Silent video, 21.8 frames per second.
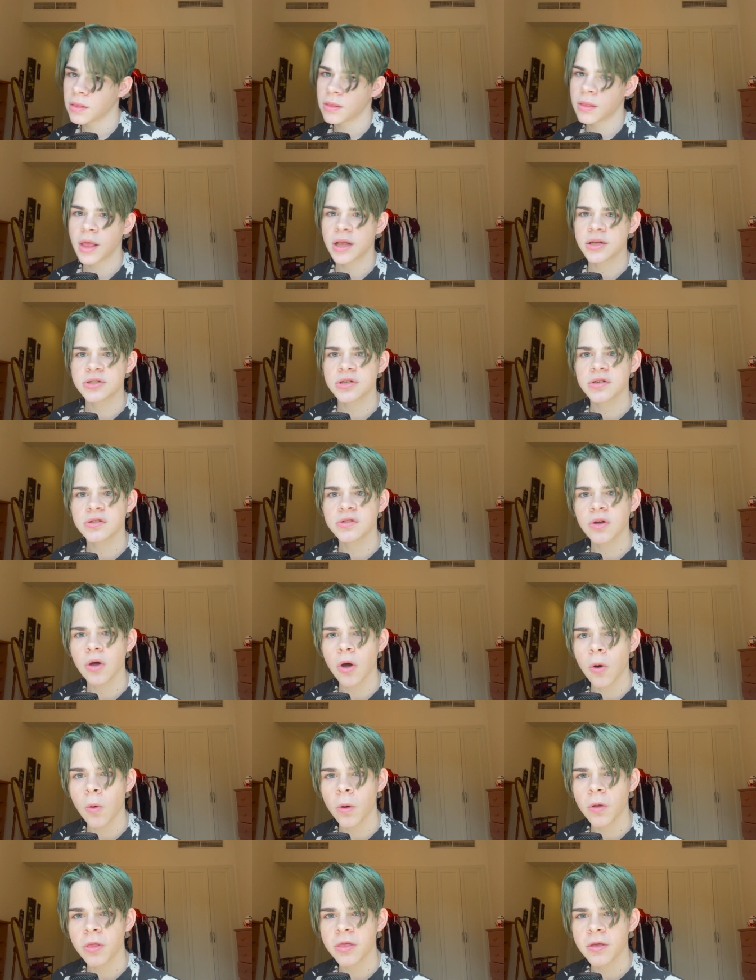let's just
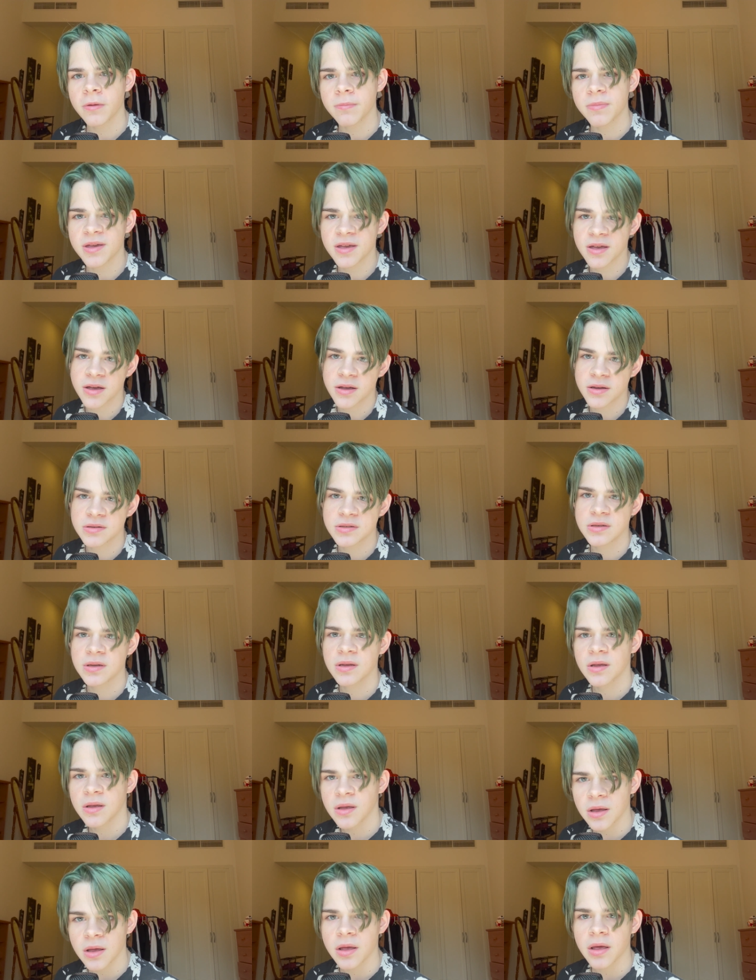go with it because
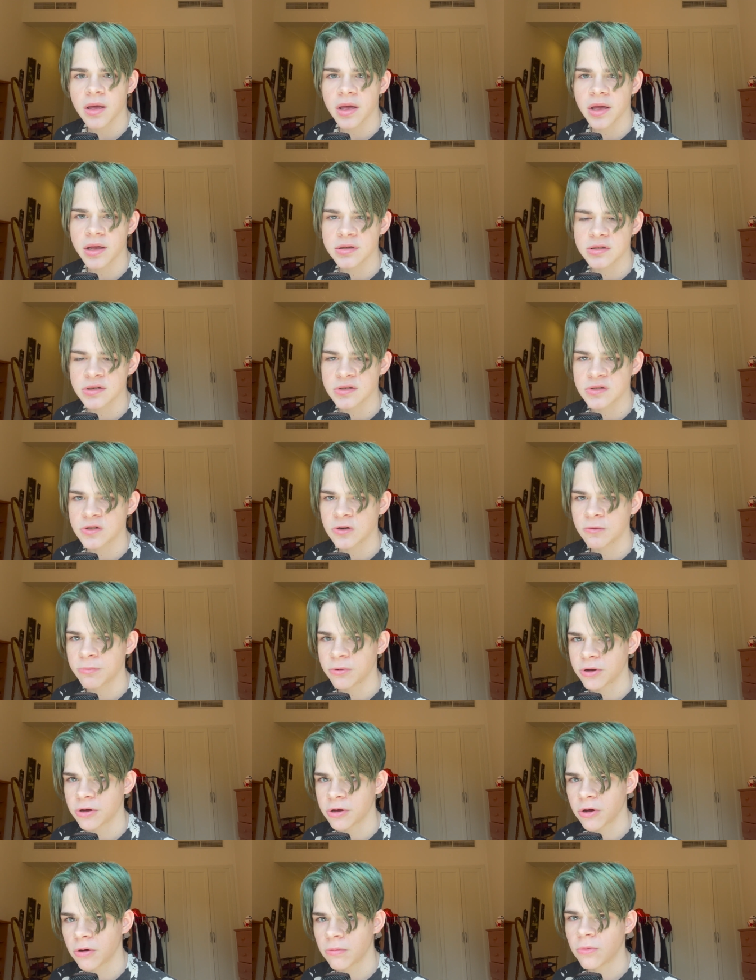it's a
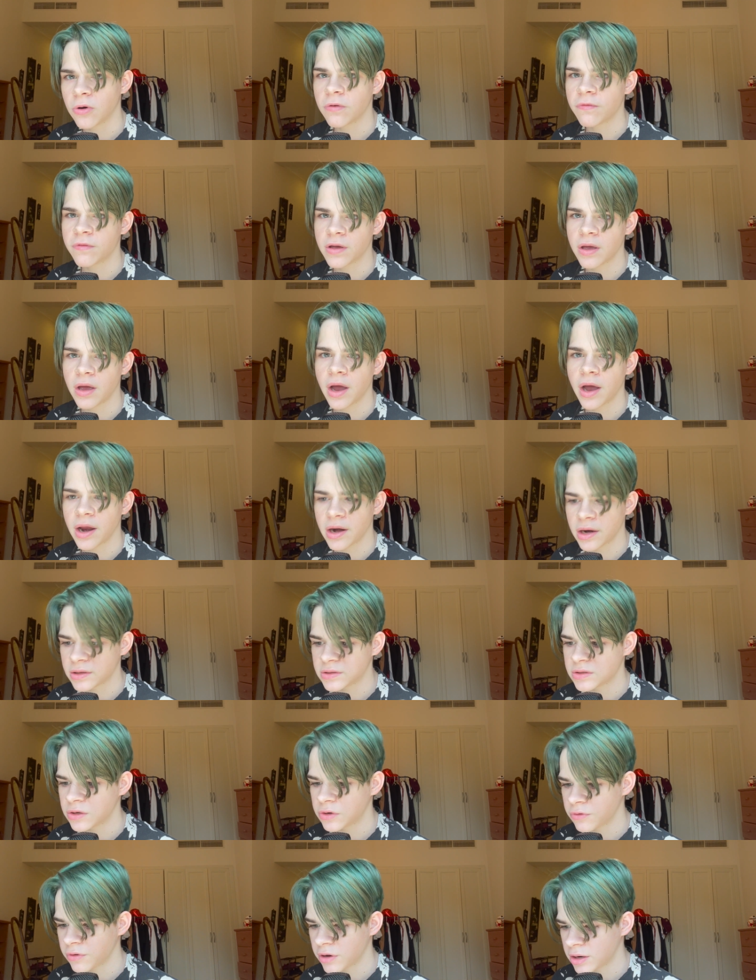superhero movie and it's
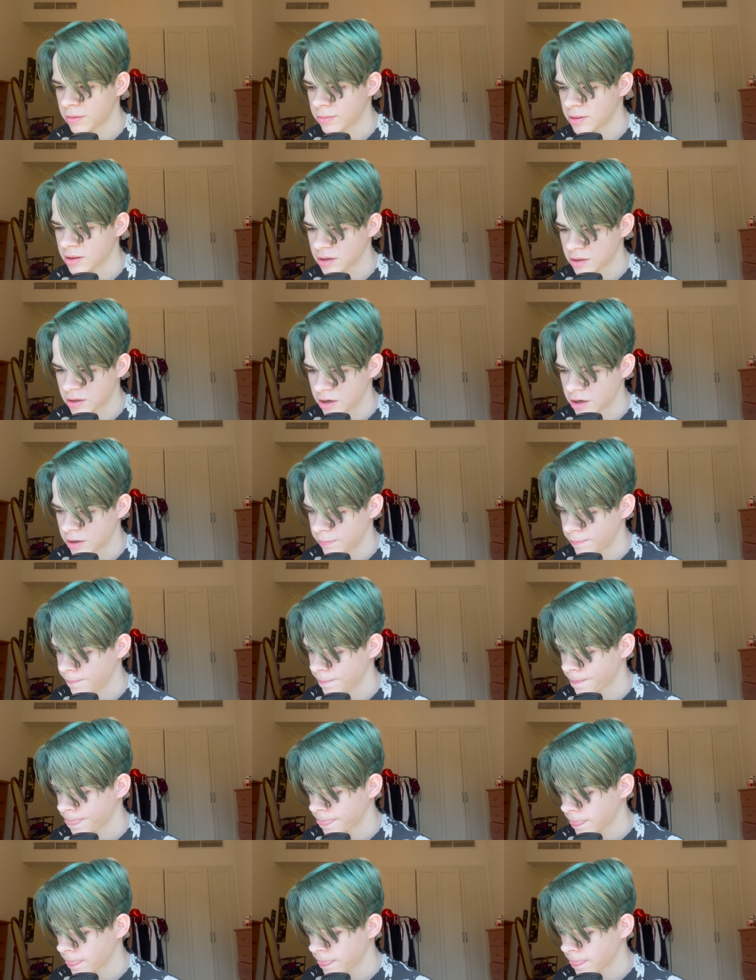incredibly dumb.